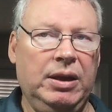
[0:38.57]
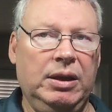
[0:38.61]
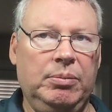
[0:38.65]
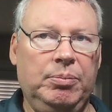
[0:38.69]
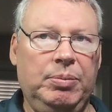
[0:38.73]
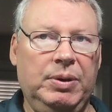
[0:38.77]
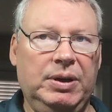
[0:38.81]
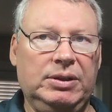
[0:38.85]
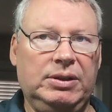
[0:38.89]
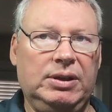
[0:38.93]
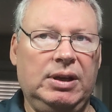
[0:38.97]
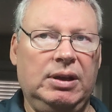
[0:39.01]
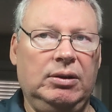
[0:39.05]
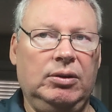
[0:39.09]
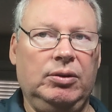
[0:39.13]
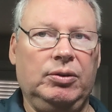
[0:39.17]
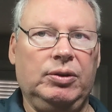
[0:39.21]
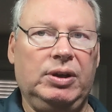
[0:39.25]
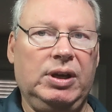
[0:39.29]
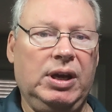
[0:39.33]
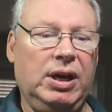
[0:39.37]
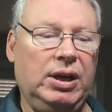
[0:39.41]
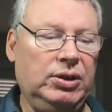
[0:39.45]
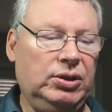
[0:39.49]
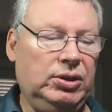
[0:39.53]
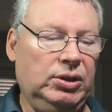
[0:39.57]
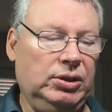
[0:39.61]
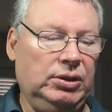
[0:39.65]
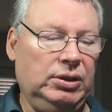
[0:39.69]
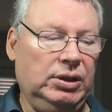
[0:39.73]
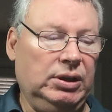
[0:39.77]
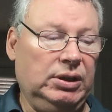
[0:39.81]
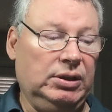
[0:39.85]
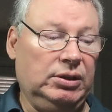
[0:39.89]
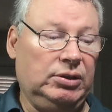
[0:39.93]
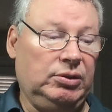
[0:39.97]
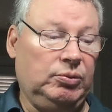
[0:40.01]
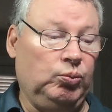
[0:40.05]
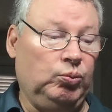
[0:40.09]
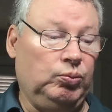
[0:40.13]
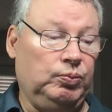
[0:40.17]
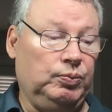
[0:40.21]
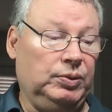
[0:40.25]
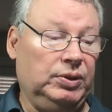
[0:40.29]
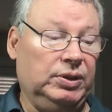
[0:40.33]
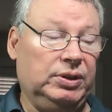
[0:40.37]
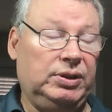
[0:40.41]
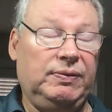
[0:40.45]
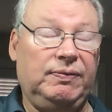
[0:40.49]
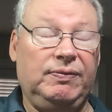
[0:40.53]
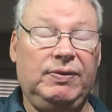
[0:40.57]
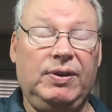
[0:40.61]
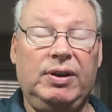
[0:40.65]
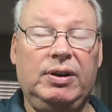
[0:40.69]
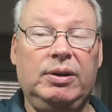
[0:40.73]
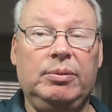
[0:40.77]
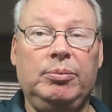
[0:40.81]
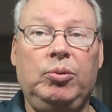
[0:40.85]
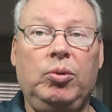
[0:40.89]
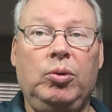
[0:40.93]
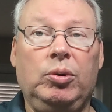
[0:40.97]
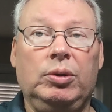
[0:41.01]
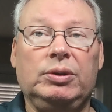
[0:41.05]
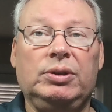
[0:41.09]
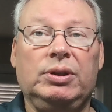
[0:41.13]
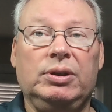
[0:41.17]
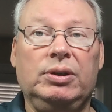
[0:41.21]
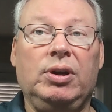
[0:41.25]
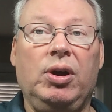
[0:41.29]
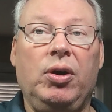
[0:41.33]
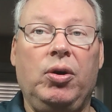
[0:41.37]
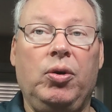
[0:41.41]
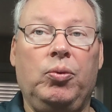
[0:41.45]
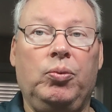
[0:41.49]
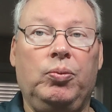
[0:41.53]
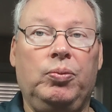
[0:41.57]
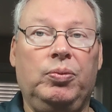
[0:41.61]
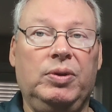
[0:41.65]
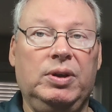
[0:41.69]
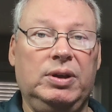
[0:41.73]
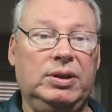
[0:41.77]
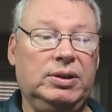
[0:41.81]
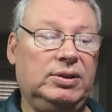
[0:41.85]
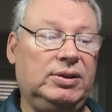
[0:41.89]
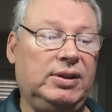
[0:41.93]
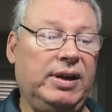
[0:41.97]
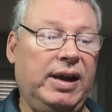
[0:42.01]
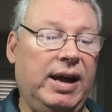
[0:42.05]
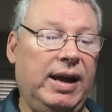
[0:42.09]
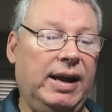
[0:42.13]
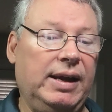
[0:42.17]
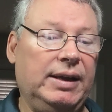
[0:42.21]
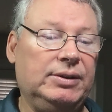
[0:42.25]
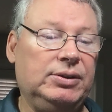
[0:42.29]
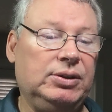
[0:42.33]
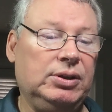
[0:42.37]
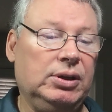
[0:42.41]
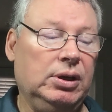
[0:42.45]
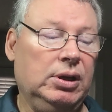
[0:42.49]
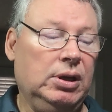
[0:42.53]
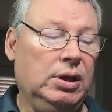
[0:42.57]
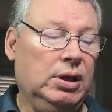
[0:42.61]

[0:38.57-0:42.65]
Depends on location, and it's very important to know these tides.